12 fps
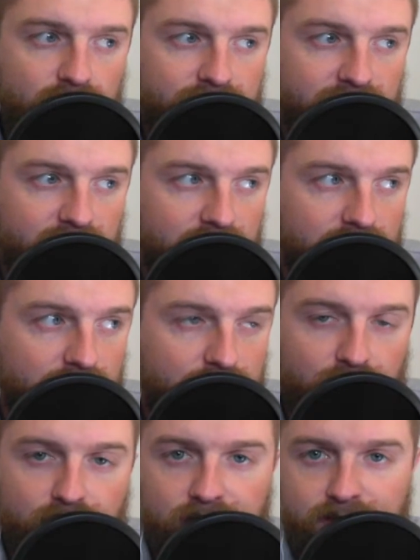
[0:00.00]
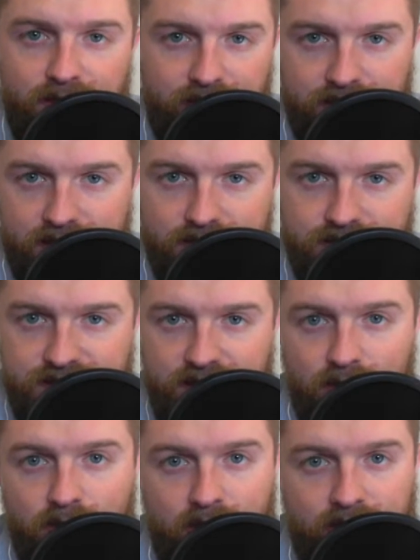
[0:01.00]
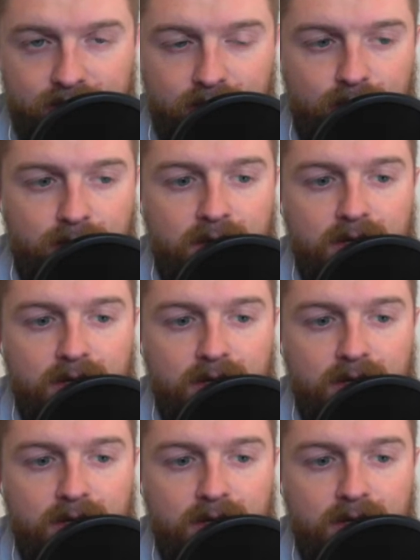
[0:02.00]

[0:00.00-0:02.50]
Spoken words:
to $30 million annual revenue.